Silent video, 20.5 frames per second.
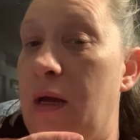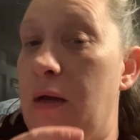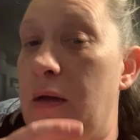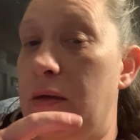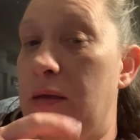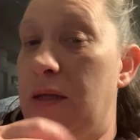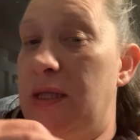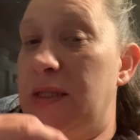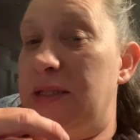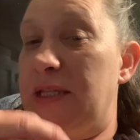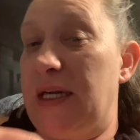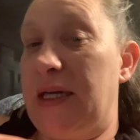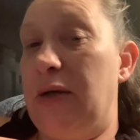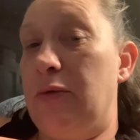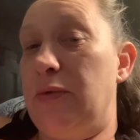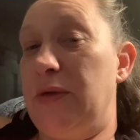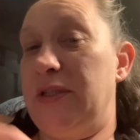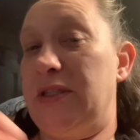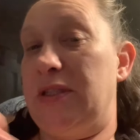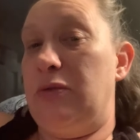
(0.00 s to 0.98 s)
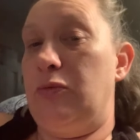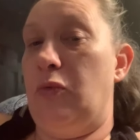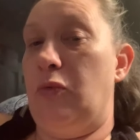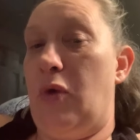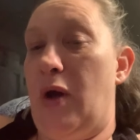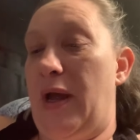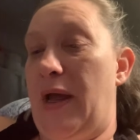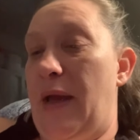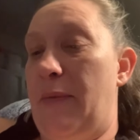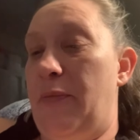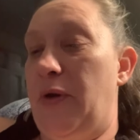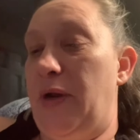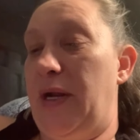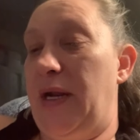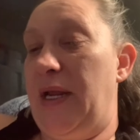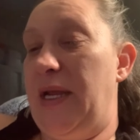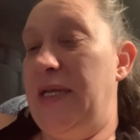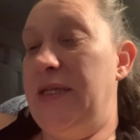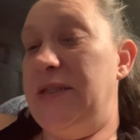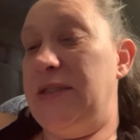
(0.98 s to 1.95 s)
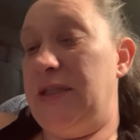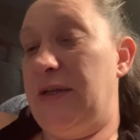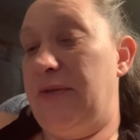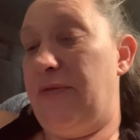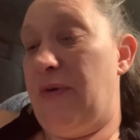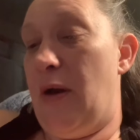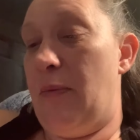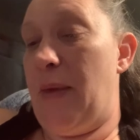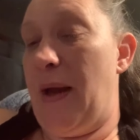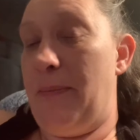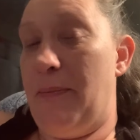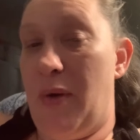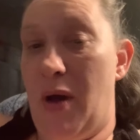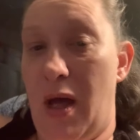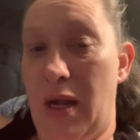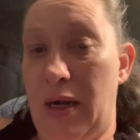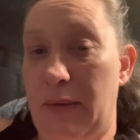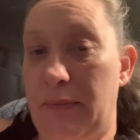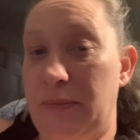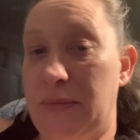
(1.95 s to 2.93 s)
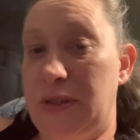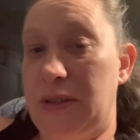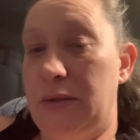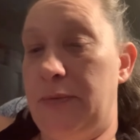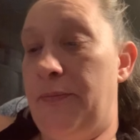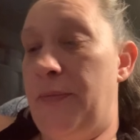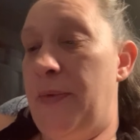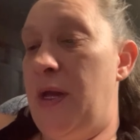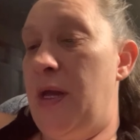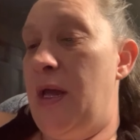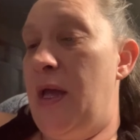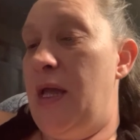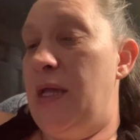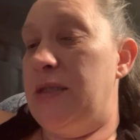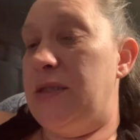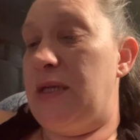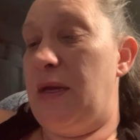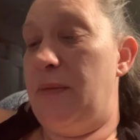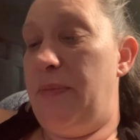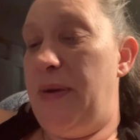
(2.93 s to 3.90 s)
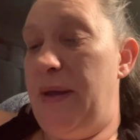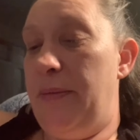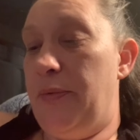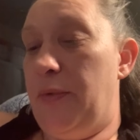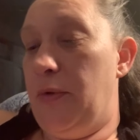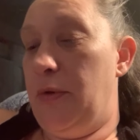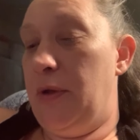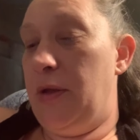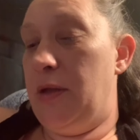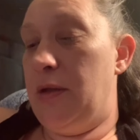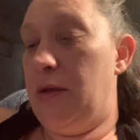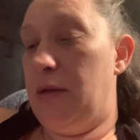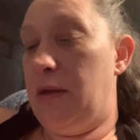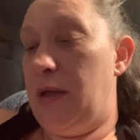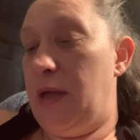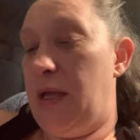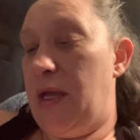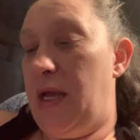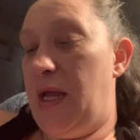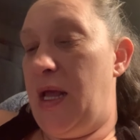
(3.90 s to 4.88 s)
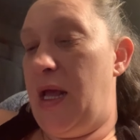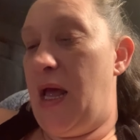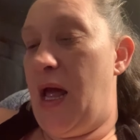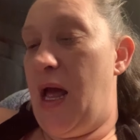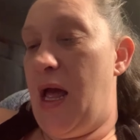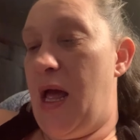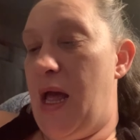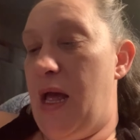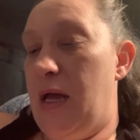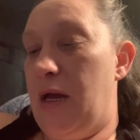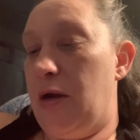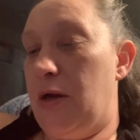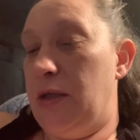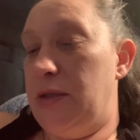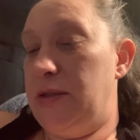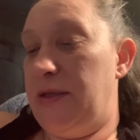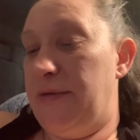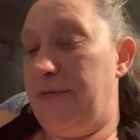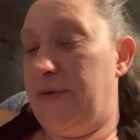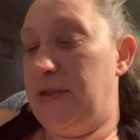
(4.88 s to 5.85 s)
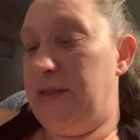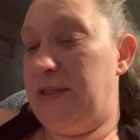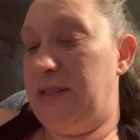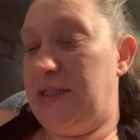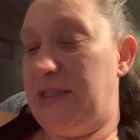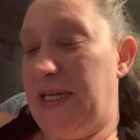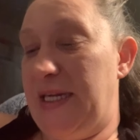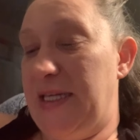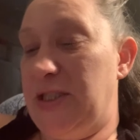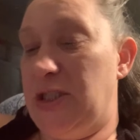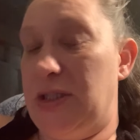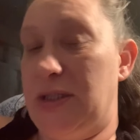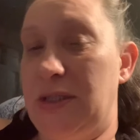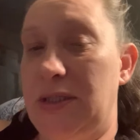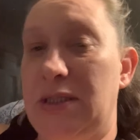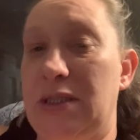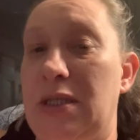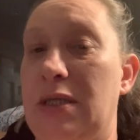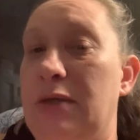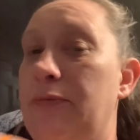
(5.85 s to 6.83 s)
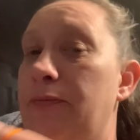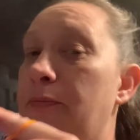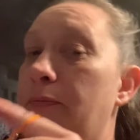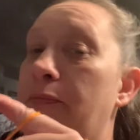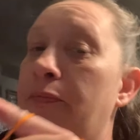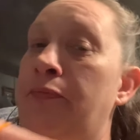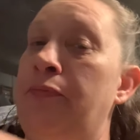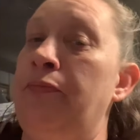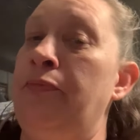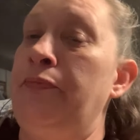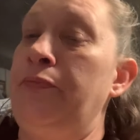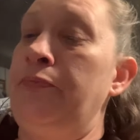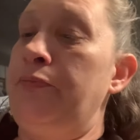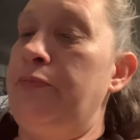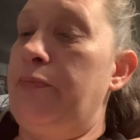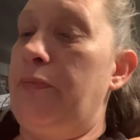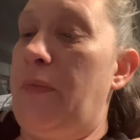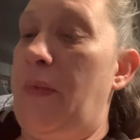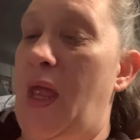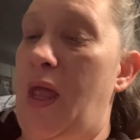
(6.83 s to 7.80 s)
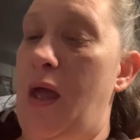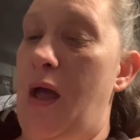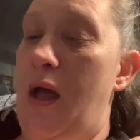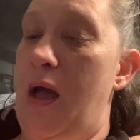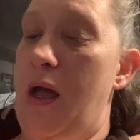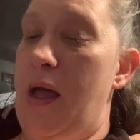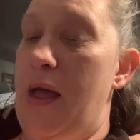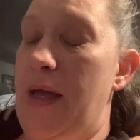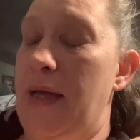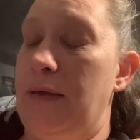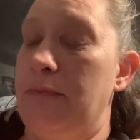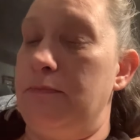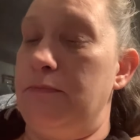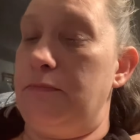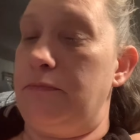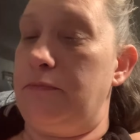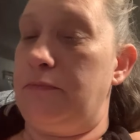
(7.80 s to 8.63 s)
the second reason why I put adhesive on my bottoms. Some people are in different stages. And